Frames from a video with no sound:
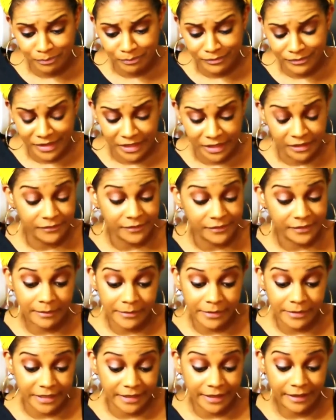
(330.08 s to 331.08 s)

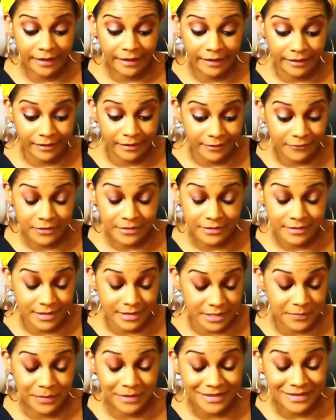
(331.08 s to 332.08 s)
if you'd
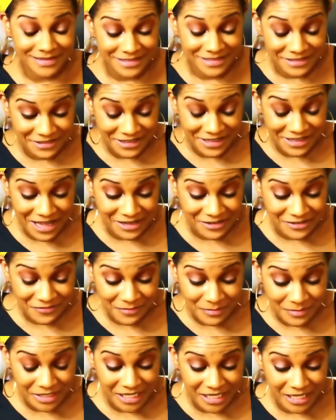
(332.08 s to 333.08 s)
spent a lot of
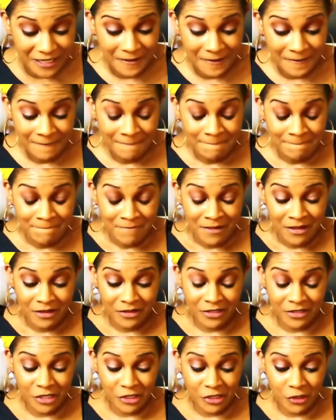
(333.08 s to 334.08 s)
money,
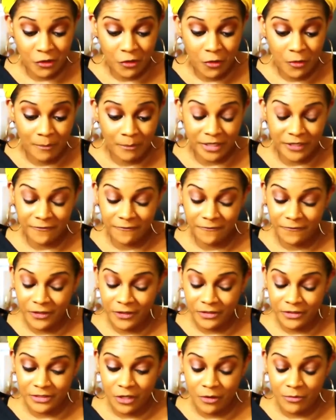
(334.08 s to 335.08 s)
you know, but it
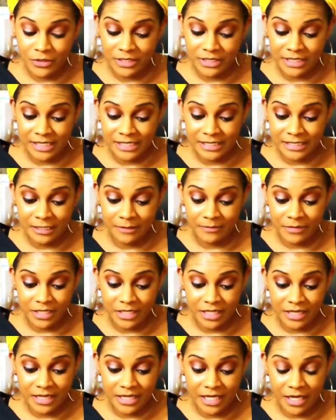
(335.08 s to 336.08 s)
feels almost like
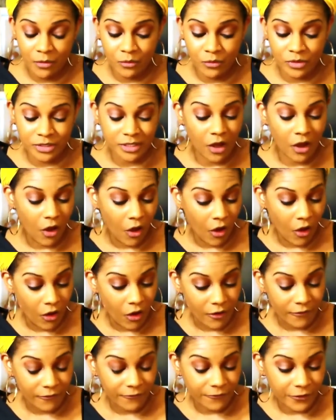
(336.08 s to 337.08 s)
something that was
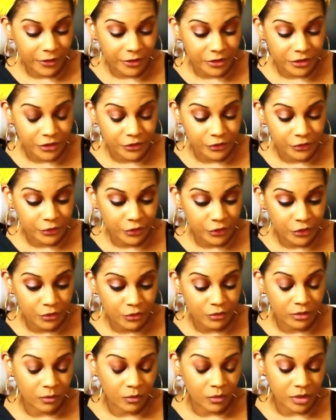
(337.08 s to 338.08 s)
offered to you
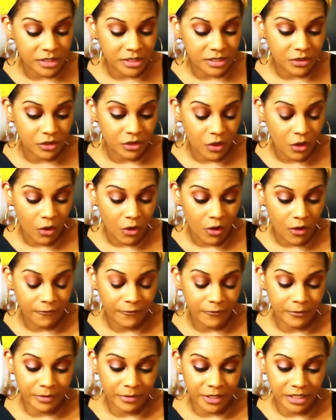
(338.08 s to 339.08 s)
or was on
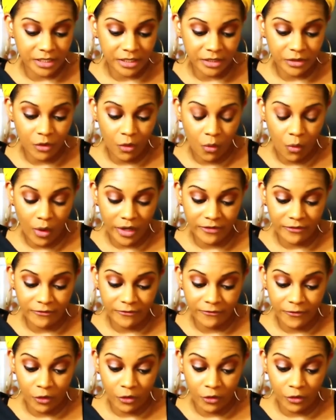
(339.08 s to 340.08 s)
offer, but it didn't quite
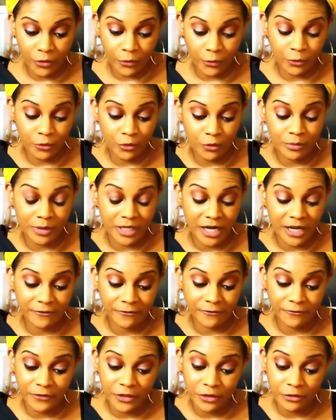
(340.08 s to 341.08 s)
fall through. But I
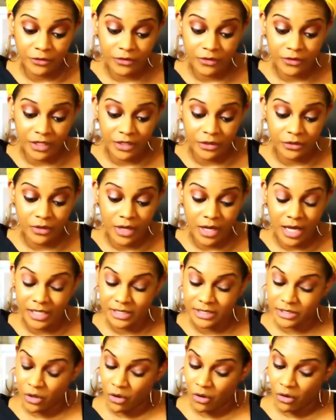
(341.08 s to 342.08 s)
feel that you
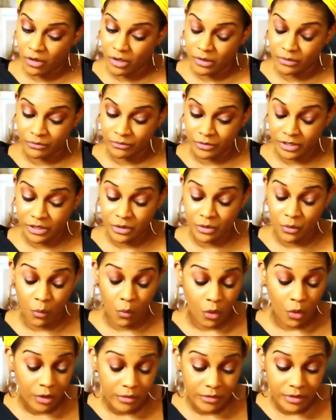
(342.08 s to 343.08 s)
guys aren't really
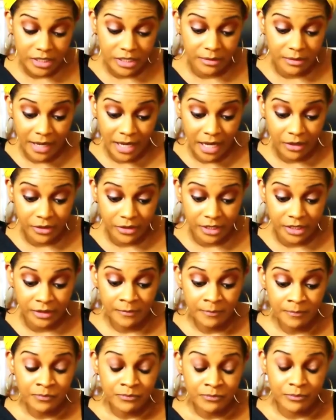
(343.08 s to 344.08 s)
worried about it
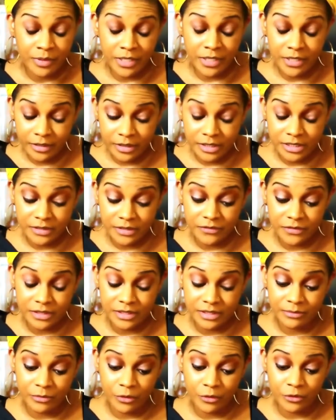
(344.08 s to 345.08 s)
because of this
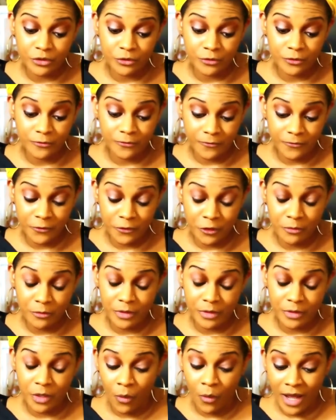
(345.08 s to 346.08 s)
emotional
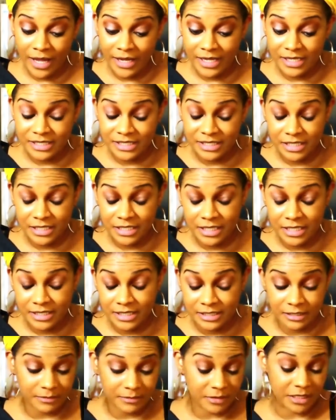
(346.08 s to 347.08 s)
fulfillment. Why I say that that's
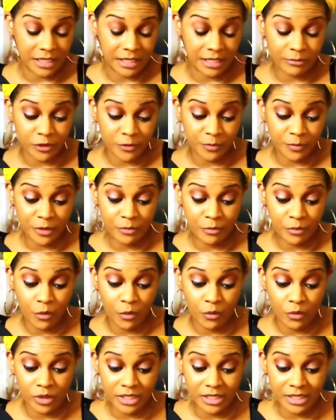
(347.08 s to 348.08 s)
something that most people
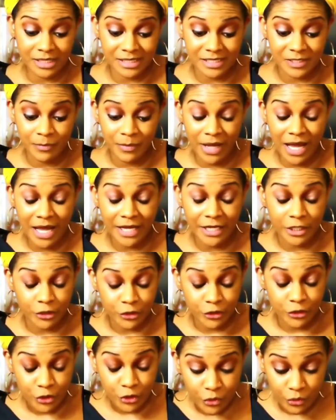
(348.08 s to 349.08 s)
would aspire
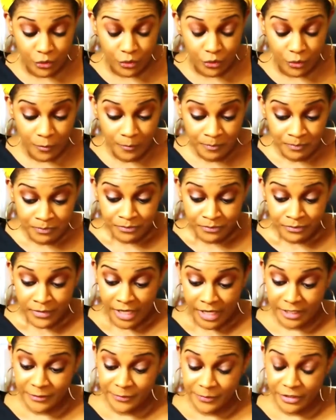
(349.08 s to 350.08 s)
to,
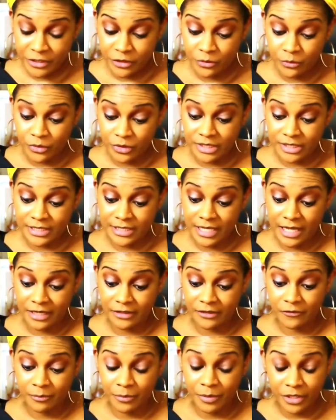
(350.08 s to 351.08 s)
especially with this Nine
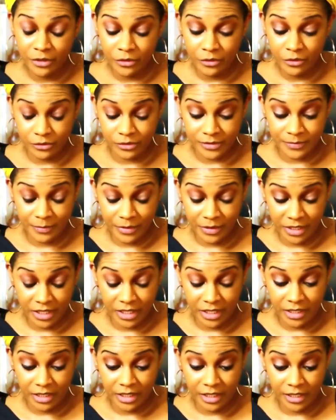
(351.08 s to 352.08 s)
of Pentacles
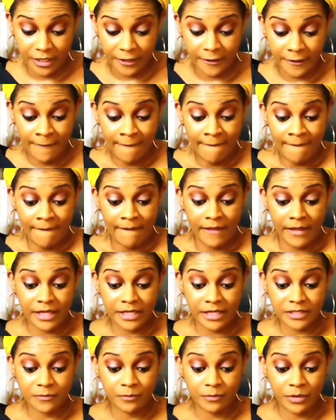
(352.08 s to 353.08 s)
being here,
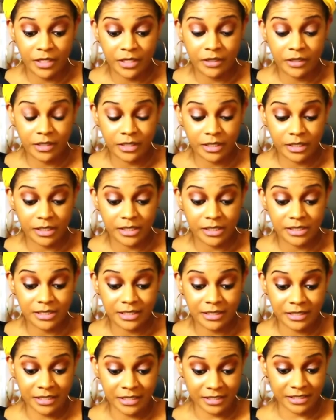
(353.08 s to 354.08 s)
is because
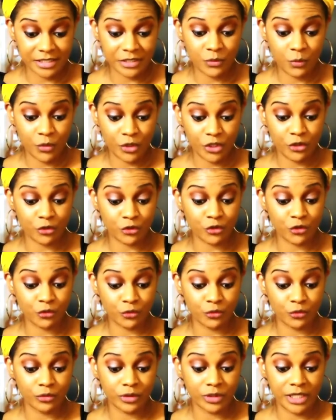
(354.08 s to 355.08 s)
this is when you're
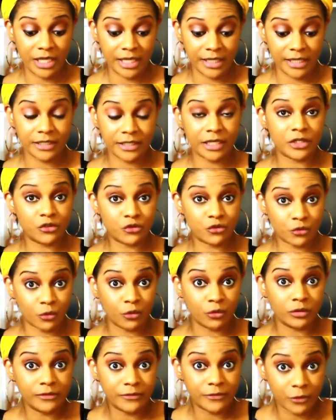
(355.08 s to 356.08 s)
truly in
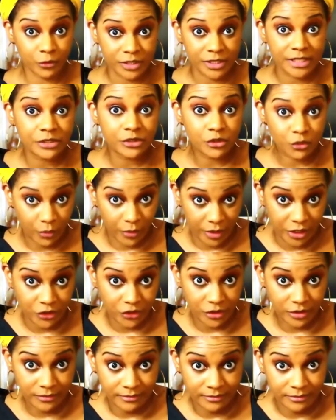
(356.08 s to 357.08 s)
control of your
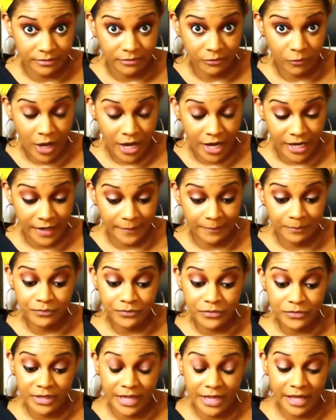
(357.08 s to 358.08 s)
situation, right?
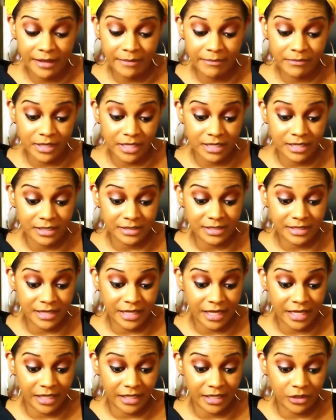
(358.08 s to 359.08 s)
That means
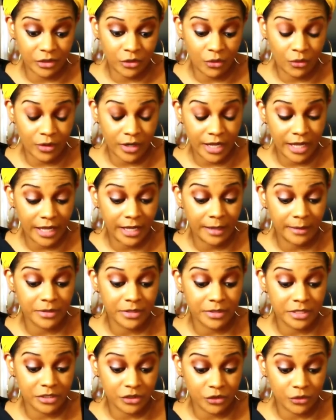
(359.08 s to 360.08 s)
that your
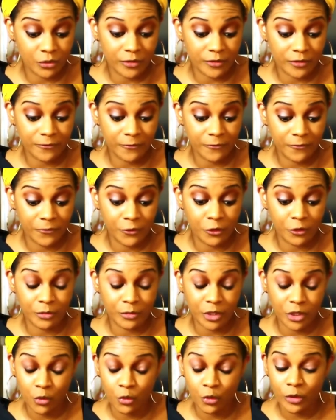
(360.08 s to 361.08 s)
happiness, your
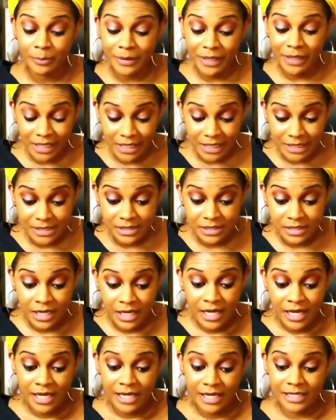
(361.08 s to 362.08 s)
fulfillment, your peace
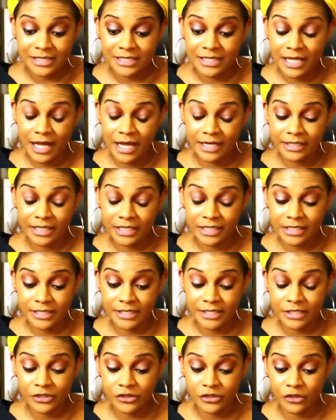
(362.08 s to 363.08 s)
is not
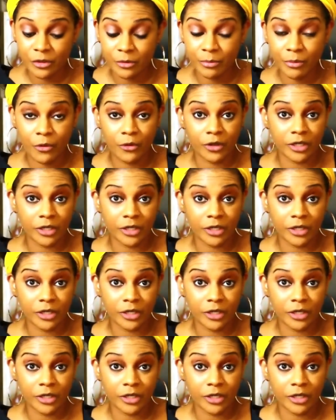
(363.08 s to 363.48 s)
contingent upon